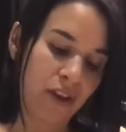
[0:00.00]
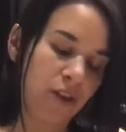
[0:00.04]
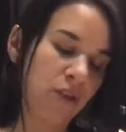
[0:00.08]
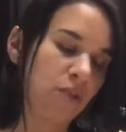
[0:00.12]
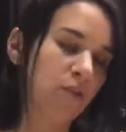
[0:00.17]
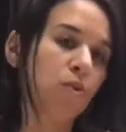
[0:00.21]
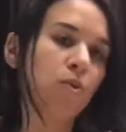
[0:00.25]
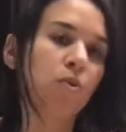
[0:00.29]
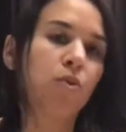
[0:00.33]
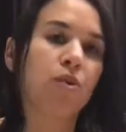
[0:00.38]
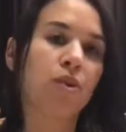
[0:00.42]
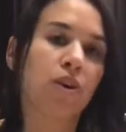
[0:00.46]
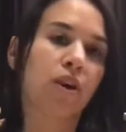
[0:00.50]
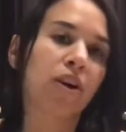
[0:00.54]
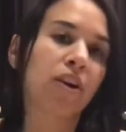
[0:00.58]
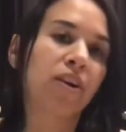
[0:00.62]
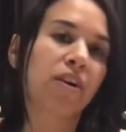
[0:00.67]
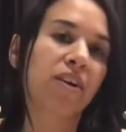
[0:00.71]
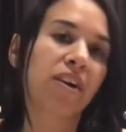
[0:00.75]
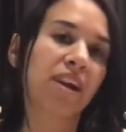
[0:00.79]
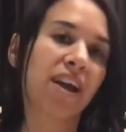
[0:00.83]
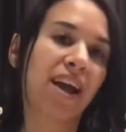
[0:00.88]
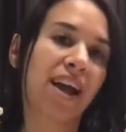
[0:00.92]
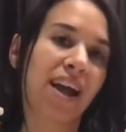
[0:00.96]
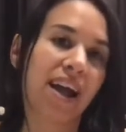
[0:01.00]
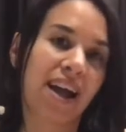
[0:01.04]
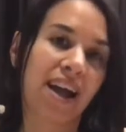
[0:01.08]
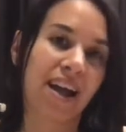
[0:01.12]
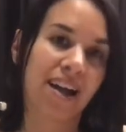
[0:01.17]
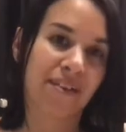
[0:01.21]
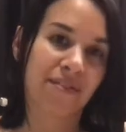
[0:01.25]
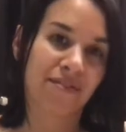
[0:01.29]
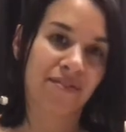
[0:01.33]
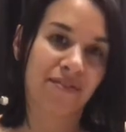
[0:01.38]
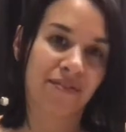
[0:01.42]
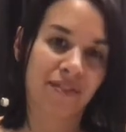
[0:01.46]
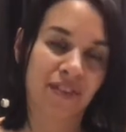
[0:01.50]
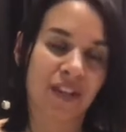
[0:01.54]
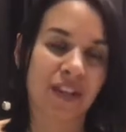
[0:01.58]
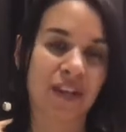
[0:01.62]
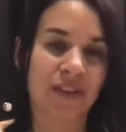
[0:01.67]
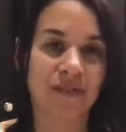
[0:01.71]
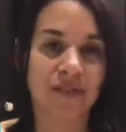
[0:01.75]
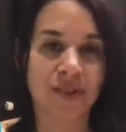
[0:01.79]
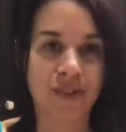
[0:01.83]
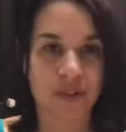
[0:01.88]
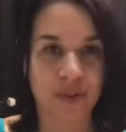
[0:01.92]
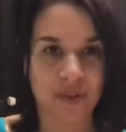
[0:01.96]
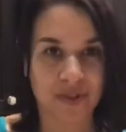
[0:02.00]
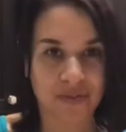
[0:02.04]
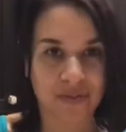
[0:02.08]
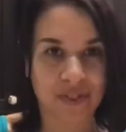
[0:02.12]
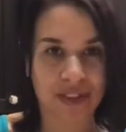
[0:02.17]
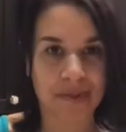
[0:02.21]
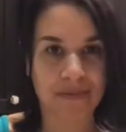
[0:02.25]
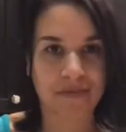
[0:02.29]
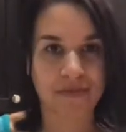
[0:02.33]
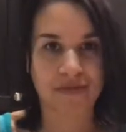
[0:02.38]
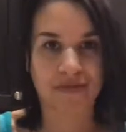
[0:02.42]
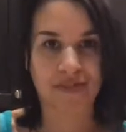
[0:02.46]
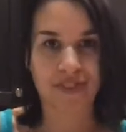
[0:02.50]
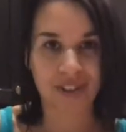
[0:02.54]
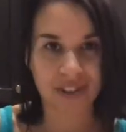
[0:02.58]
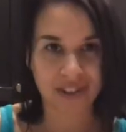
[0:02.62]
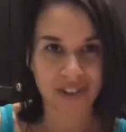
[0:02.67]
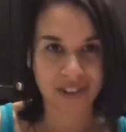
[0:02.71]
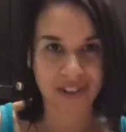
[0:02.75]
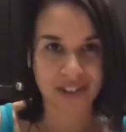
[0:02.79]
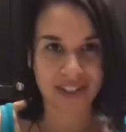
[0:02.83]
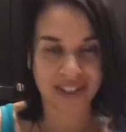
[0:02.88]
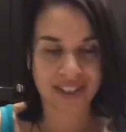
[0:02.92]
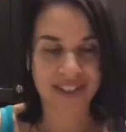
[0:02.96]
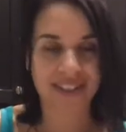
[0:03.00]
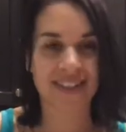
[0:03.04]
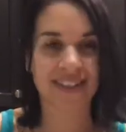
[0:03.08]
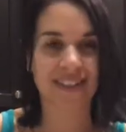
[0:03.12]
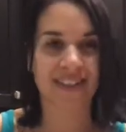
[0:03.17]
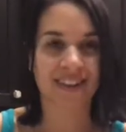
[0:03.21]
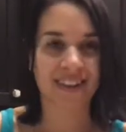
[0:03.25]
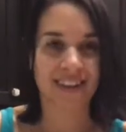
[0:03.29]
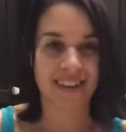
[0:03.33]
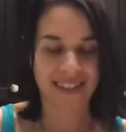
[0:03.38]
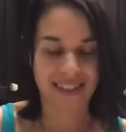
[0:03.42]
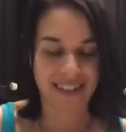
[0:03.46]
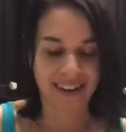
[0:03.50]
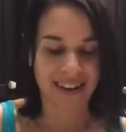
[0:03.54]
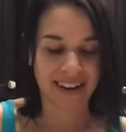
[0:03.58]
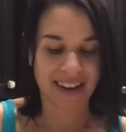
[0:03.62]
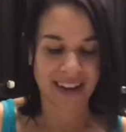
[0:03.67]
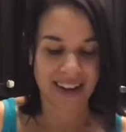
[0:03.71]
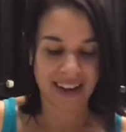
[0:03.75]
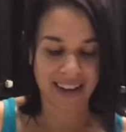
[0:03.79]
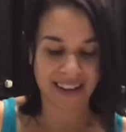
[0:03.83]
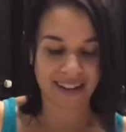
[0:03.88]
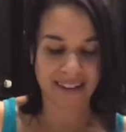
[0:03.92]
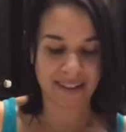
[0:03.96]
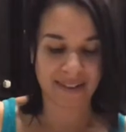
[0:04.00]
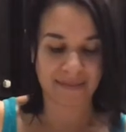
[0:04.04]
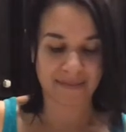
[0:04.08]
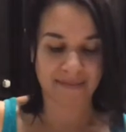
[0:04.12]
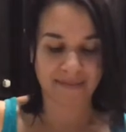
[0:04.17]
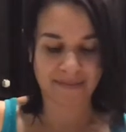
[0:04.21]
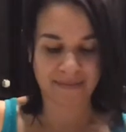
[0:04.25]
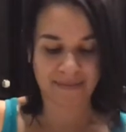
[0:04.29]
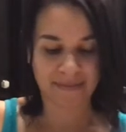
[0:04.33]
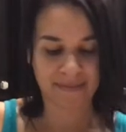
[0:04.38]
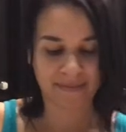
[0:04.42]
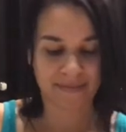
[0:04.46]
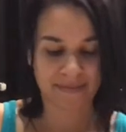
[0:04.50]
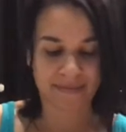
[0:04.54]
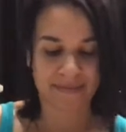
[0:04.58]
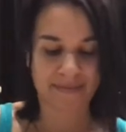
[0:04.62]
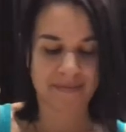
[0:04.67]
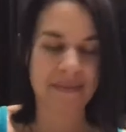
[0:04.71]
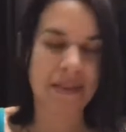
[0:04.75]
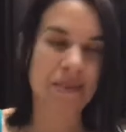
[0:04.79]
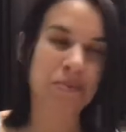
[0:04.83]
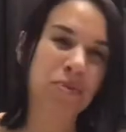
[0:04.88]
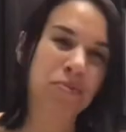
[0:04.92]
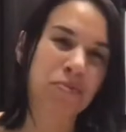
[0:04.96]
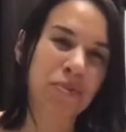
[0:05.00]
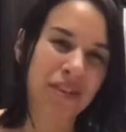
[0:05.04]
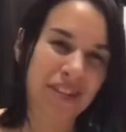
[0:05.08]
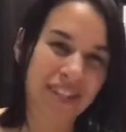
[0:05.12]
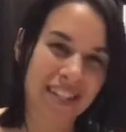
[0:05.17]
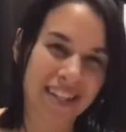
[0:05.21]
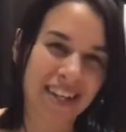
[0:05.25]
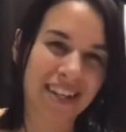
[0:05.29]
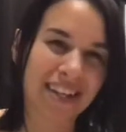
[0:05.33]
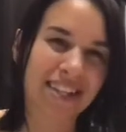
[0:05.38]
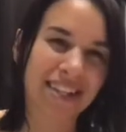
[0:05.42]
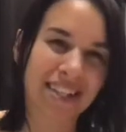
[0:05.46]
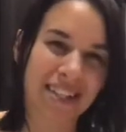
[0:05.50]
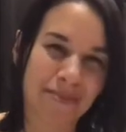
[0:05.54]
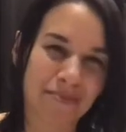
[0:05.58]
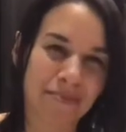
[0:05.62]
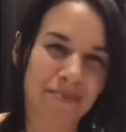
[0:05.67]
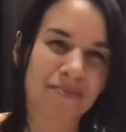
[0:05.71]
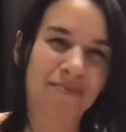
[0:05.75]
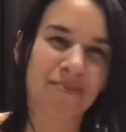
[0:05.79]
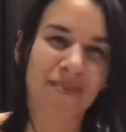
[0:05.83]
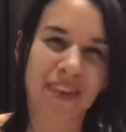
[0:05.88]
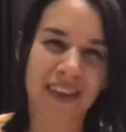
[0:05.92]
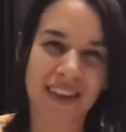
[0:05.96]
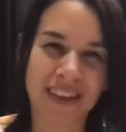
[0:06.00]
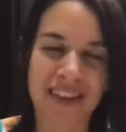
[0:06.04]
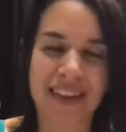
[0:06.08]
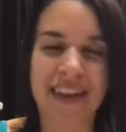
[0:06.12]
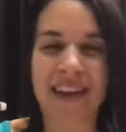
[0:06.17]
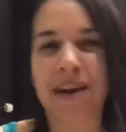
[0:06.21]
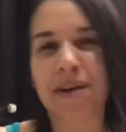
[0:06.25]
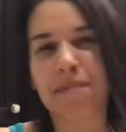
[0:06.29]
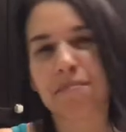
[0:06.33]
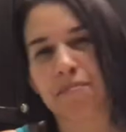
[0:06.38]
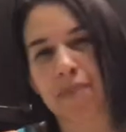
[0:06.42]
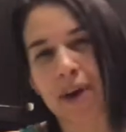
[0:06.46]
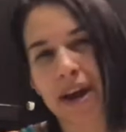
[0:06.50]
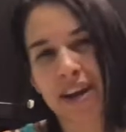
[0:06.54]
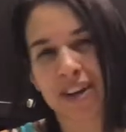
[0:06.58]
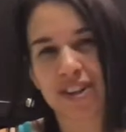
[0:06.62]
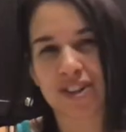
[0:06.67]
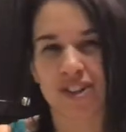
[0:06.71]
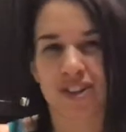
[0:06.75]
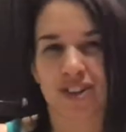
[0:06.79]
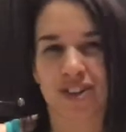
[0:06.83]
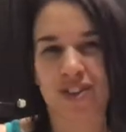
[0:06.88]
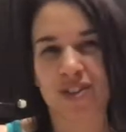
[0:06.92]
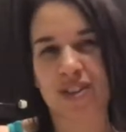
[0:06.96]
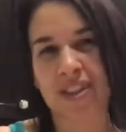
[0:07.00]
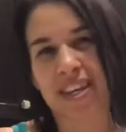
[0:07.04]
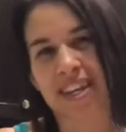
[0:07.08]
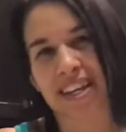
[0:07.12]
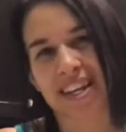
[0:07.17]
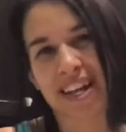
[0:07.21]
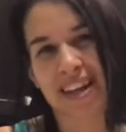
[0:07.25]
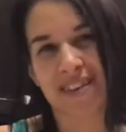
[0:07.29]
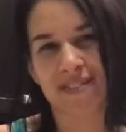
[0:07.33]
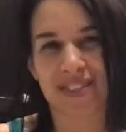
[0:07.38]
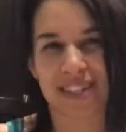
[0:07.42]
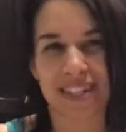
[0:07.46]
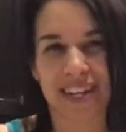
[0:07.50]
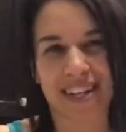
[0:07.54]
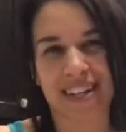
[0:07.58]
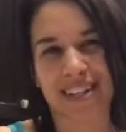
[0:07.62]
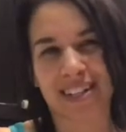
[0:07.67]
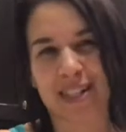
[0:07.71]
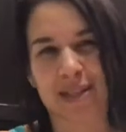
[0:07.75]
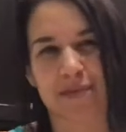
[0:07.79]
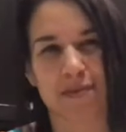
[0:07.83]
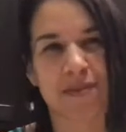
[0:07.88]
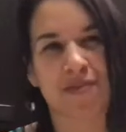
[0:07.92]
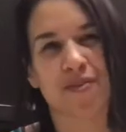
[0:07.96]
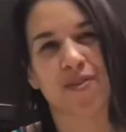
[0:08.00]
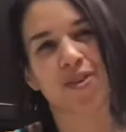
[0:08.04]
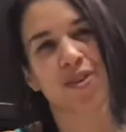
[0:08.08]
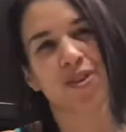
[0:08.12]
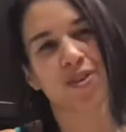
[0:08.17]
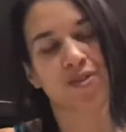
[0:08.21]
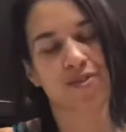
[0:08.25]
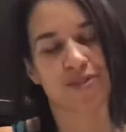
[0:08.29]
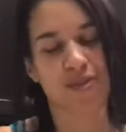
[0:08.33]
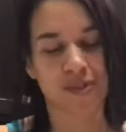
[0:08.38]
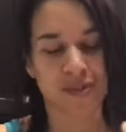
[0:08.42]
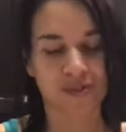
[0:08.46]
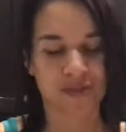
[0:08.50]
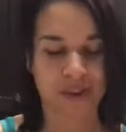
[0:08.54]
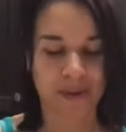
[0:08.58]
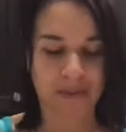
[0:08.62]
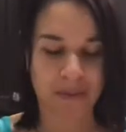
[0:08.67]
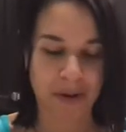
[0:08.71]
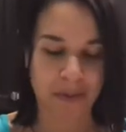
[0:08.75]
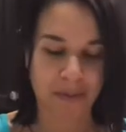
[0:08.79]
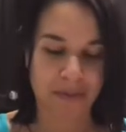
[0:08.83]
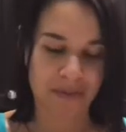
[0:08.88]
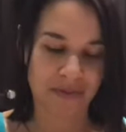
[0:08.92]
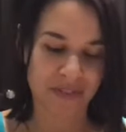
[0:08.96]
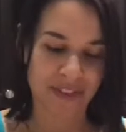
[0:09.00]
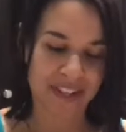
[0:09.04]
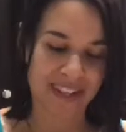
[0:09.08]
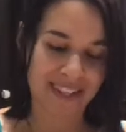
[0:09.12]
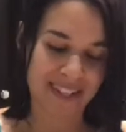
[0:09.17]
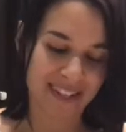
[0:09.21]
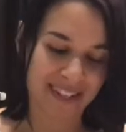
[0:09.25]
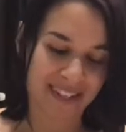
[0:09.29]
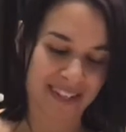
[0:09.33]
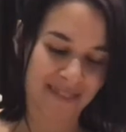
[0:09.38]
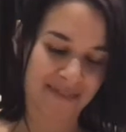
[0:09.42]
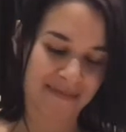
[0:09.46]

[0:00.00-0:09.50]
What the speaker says: or have, serve them first and then add it. Maybe put aside some extra so they can have seconds before you throw the red pepper flakes in.